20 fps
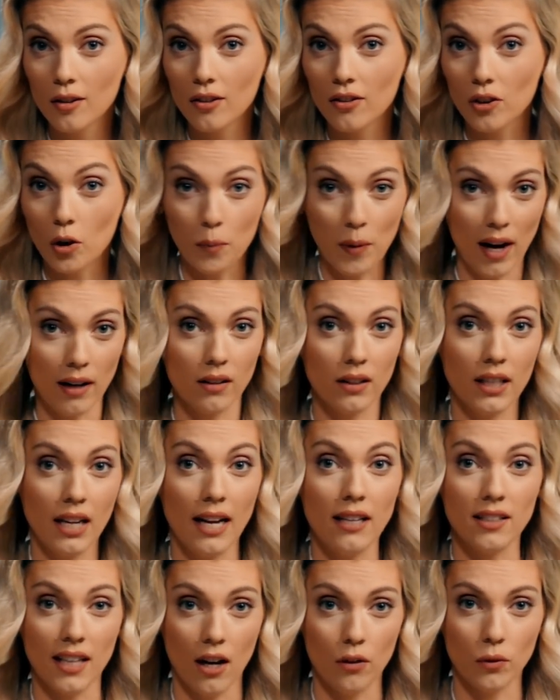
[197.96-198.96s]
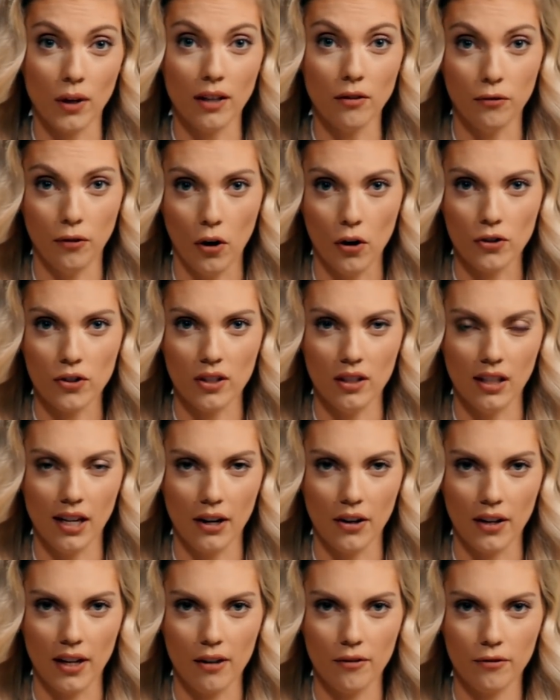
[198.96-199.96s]
they're peddling a downright false
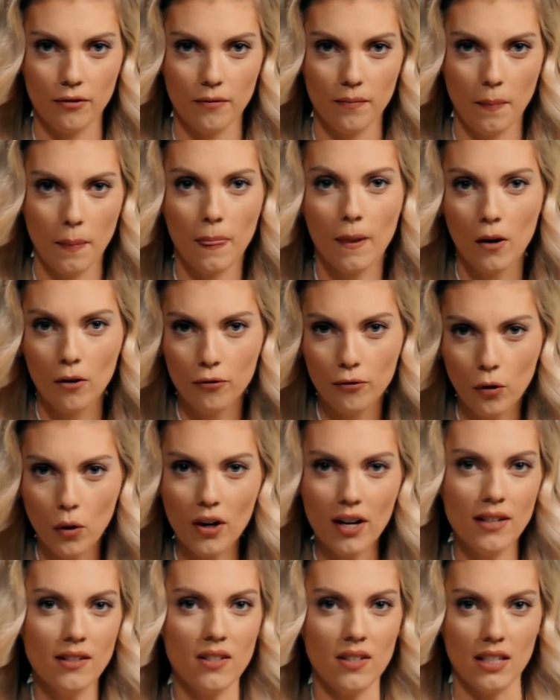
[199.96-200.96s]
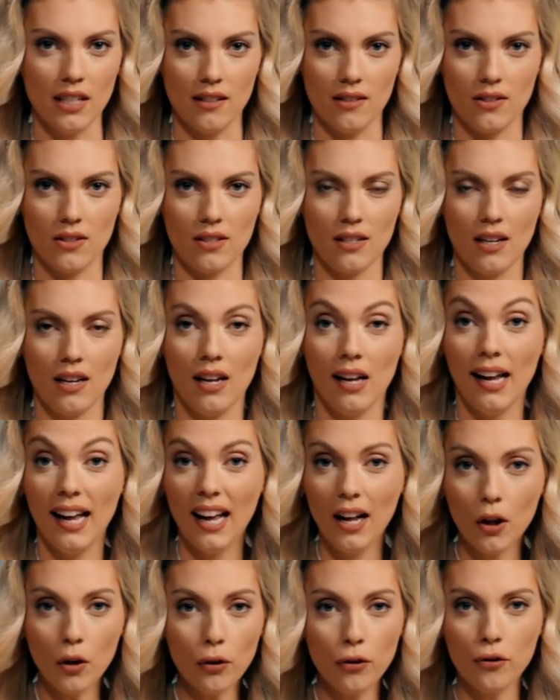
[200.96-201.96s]
narrative. For instance,
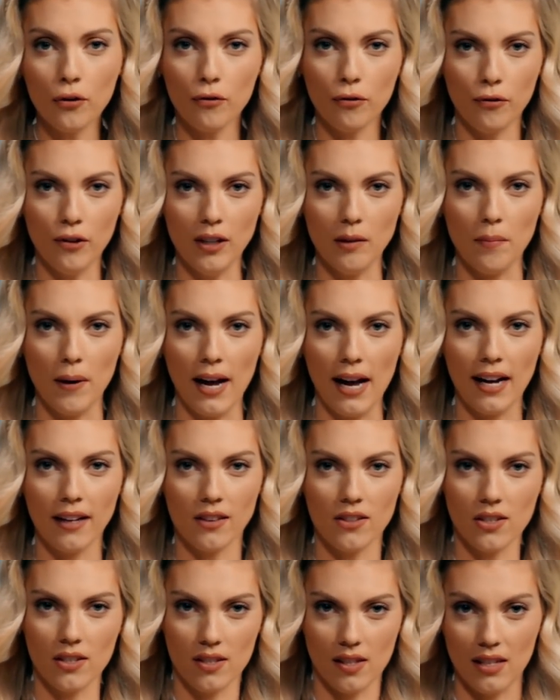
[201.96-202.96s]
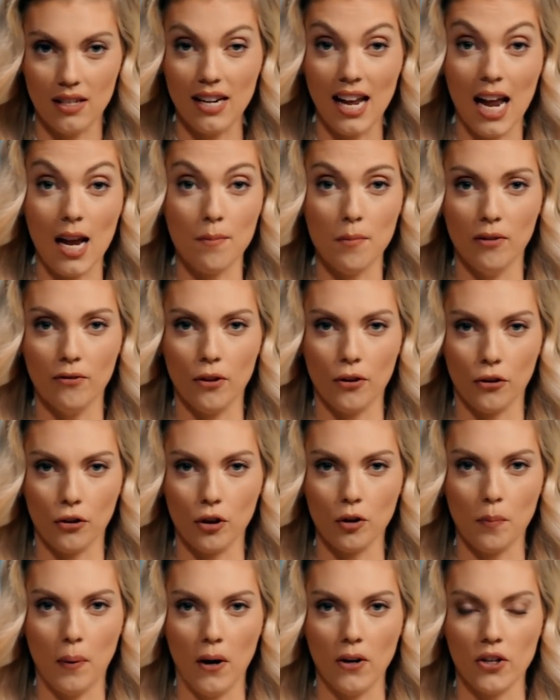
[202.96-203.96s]
Health Feedback, this is the name of the
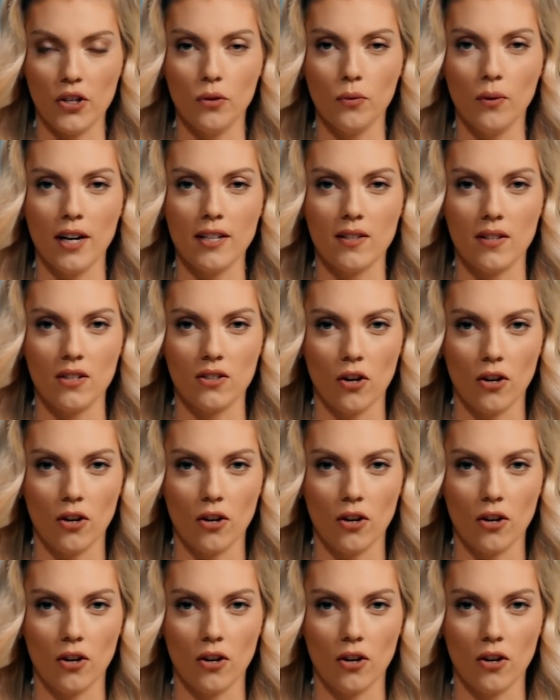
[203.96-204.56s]
third party who writes these